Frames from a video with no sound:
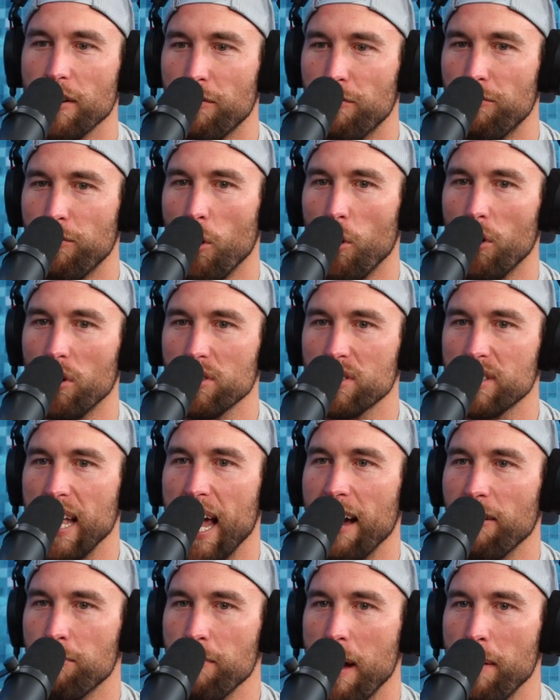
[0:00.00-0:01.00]
full
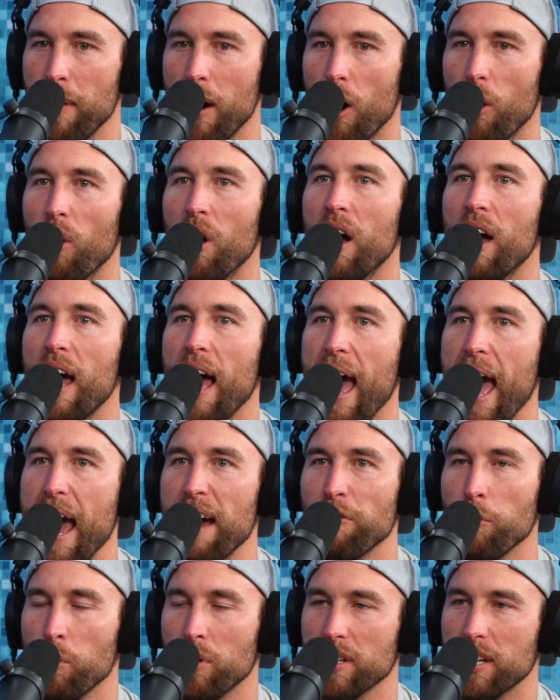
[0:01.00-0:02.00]
staff memo.
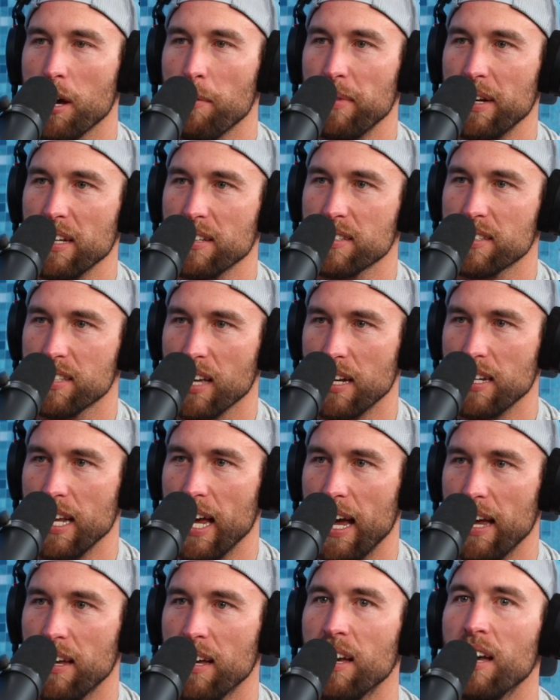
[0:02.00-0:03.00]
Everyone come in on
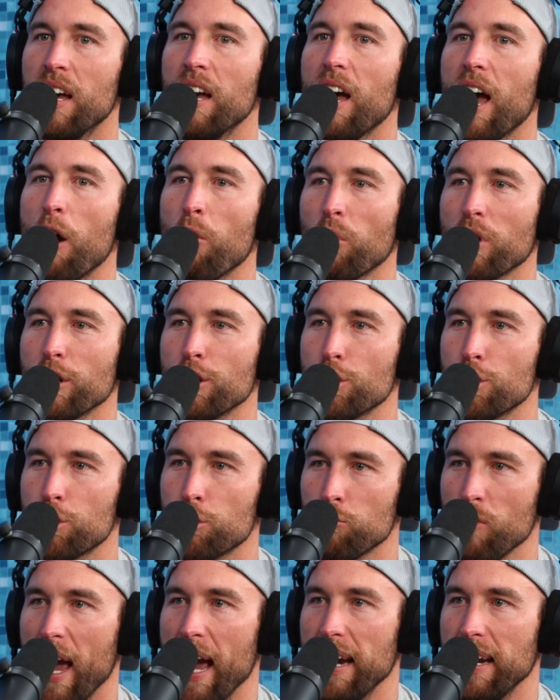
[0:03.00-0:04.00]
Sunday, and we're going to
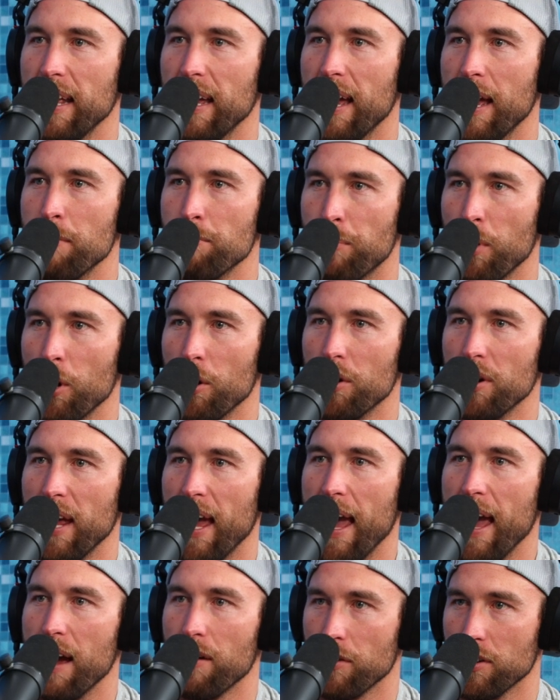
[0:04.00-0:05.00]
shred and burn
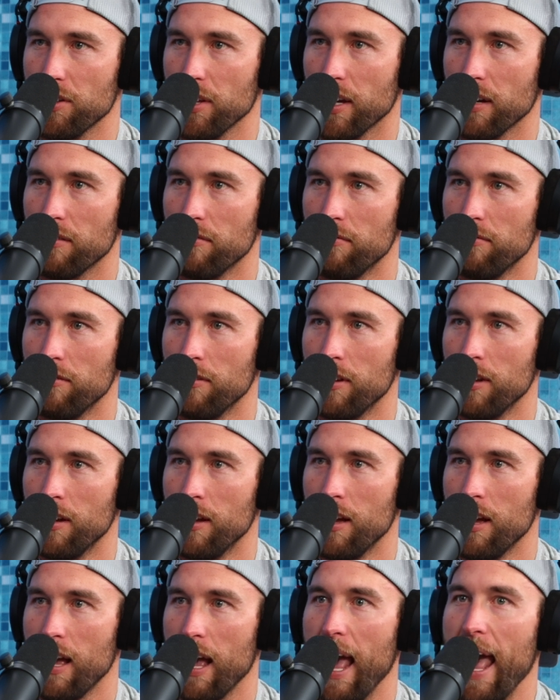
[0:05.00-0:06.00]
everything.
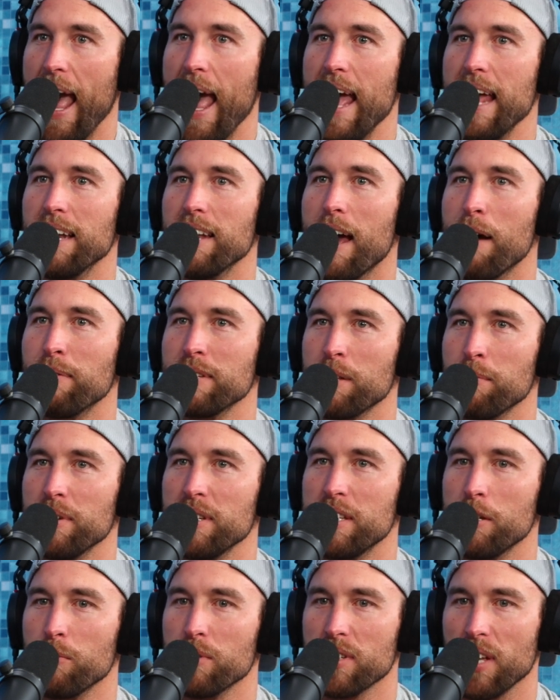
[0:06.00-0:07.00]
And
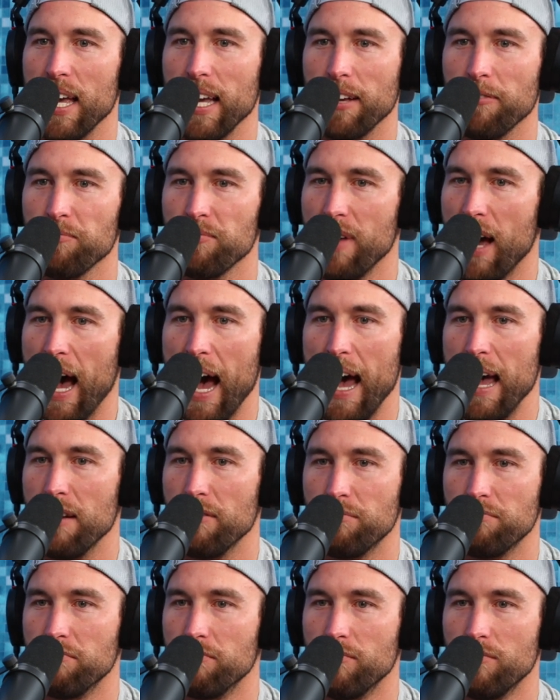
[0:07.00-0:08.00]
MSNBC was like,
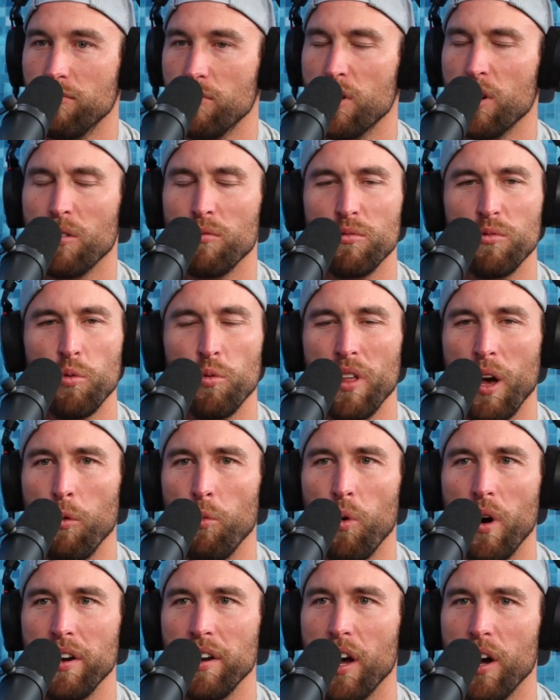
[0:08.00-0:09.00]
the
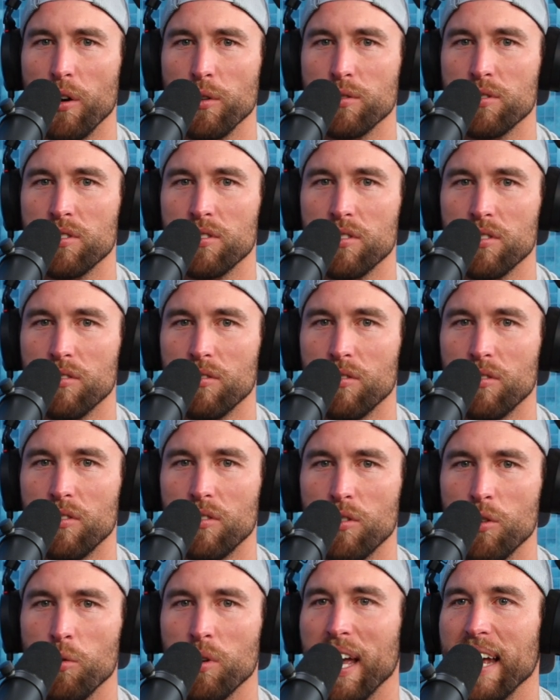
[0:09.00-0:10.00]
one host,
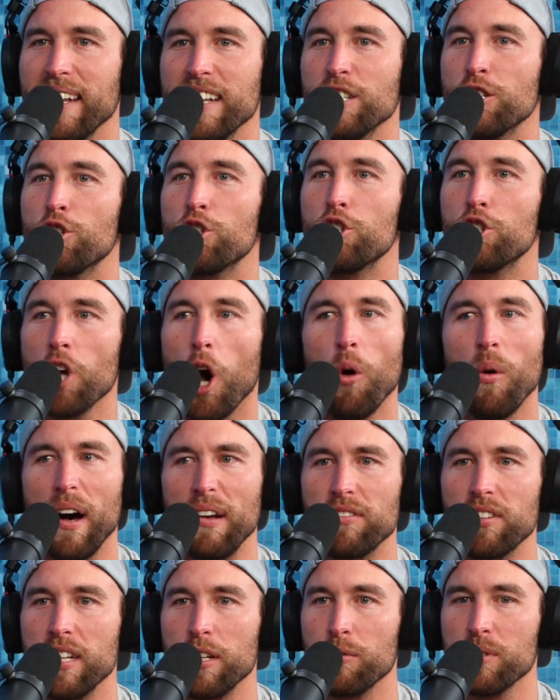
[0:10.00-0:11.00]
who again is so
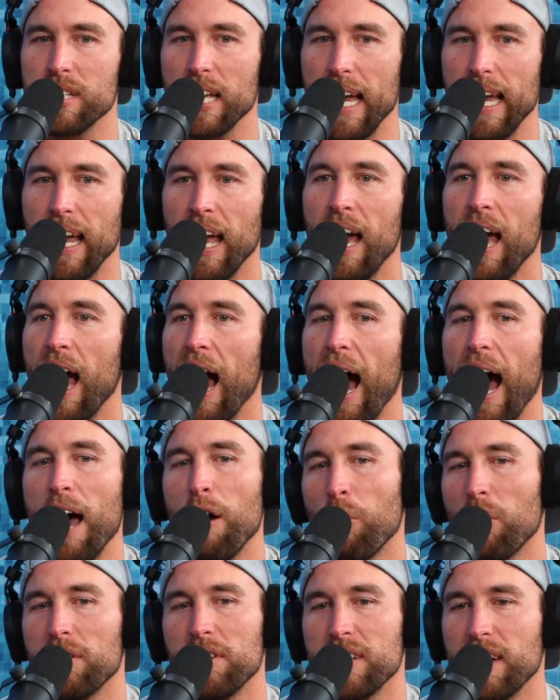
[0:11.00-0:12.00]
left leaning, was like, I
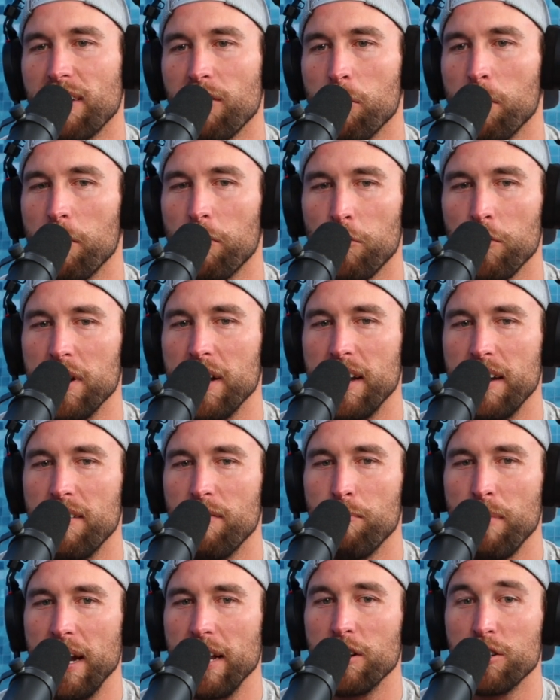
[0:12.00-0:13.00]
worked in government for
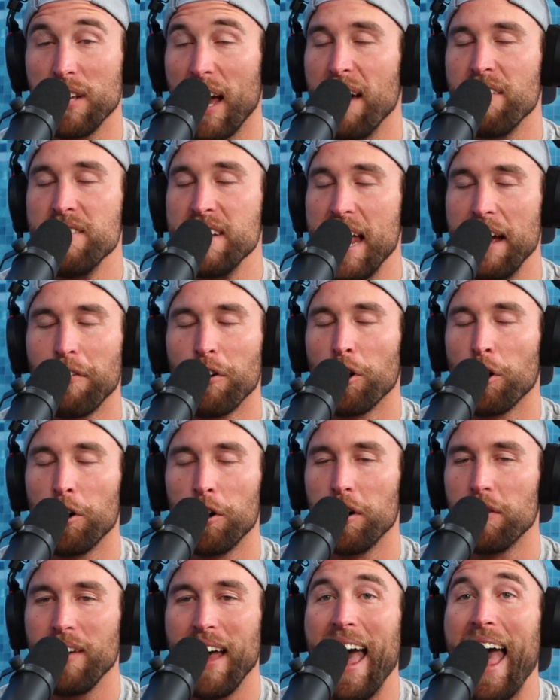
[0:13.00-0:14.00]
many years. I've never
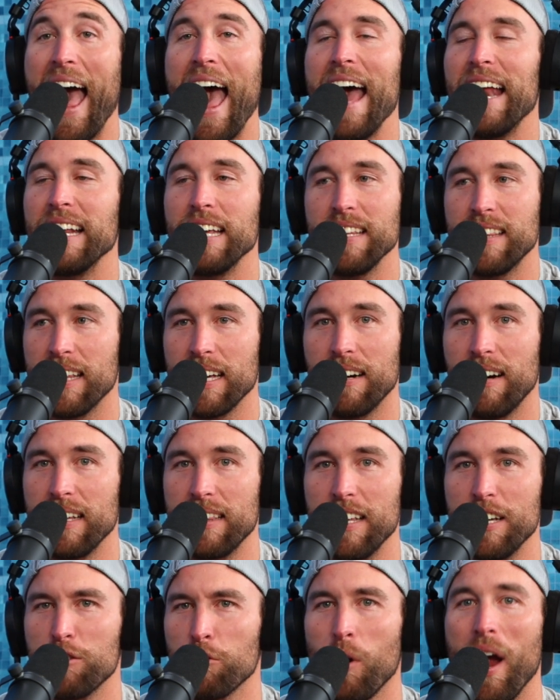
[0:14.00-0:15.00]
heard of anything like
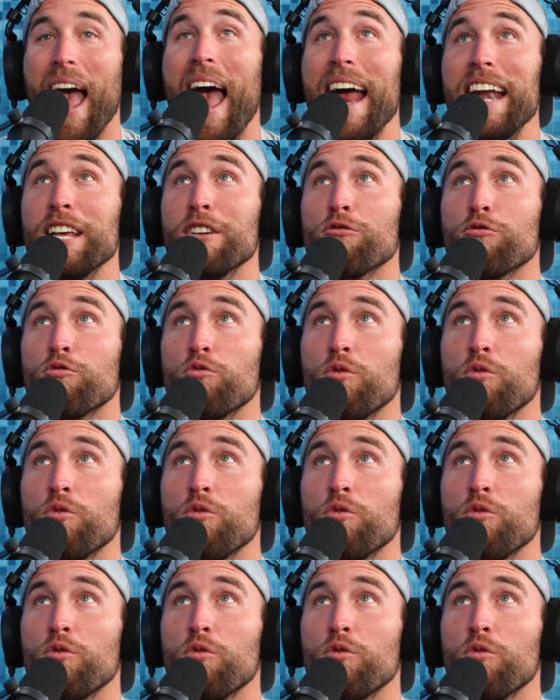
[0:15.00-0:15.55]
this or any